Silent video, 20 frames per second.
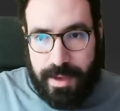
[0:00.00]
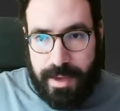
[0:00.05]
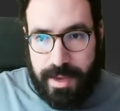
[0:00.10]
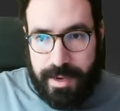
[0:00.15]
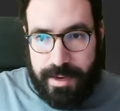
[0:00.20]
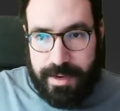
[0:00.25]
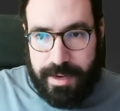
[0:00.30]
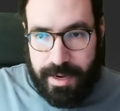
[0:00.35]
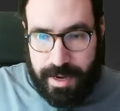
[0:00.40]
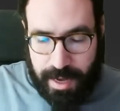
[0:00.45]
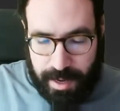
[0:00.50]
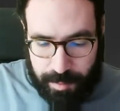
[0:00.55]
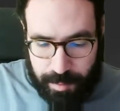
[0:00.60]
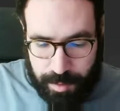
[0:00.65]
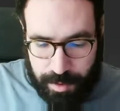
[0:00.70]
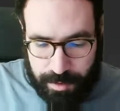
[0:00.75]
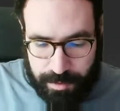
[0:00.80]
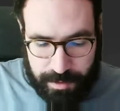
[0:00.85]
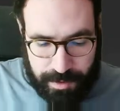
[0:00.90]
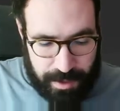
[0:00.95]
And then I
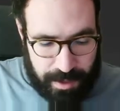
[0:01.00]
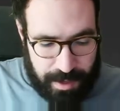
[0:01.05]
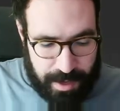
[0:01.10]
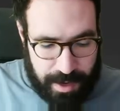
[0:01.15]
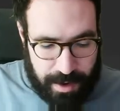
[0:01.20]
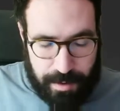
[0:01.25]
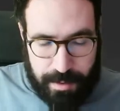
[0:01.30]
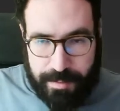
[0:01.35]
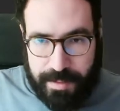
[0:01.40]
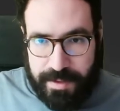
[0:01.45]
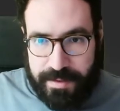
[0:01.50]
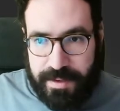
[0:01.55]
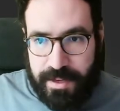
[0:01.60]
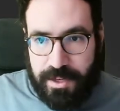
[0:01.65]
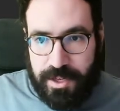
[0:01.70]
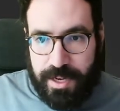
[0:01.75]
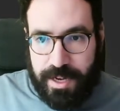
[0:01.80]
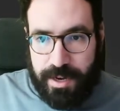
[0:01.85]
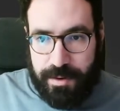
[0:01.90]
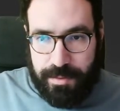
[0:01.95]
put the error
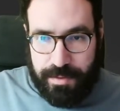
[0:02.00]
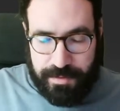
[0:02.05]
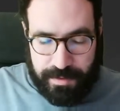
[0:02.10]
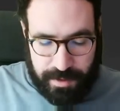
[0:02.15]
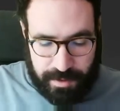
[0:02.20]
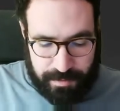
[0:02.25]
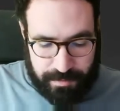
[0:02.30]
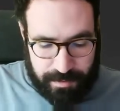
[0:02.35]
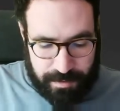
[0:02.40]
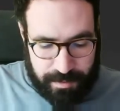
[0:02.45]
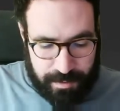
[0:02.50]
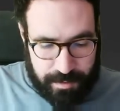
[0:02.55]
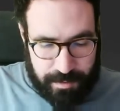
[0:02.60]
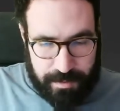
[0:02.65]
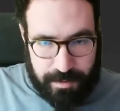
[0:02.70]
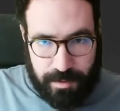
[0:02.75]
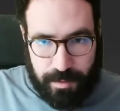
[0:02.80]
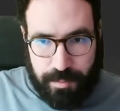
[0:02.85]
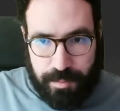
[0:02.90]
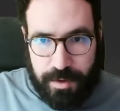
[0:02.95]
message that I receive.
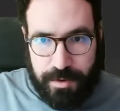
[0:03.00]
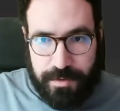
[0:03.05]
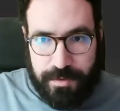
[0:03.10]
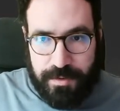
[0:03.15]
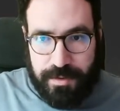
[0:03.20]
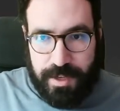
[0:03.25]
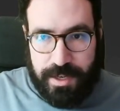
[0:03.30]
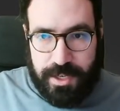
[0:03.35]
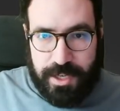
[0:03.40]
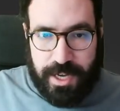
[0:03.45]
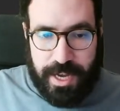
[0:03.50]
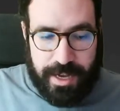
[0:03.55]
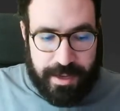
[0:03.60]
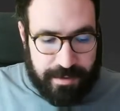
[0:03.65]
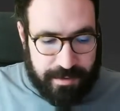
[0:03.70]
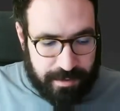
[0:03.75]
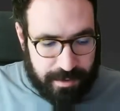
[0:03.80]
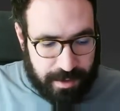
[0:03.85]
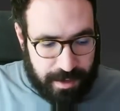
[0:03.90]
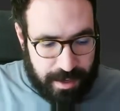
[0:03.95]
So
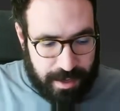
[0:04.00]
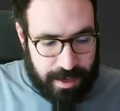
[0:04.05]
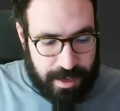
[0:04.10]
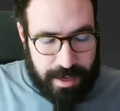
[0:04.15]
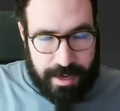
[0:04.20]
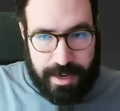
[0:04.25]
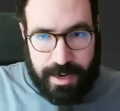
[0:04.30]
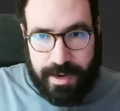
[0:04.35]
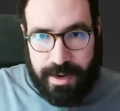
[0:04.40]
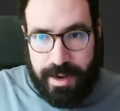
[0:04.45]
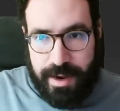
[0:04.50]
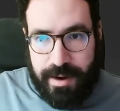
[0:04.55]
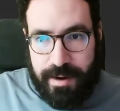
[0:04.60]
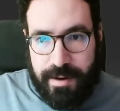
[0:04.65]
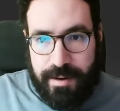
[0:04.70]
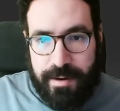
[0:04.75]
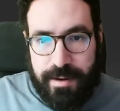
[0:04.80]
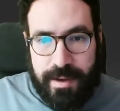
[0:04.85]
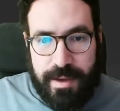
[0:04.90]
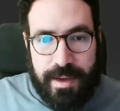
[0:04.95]
%s and then
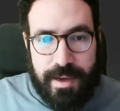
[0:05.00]
error.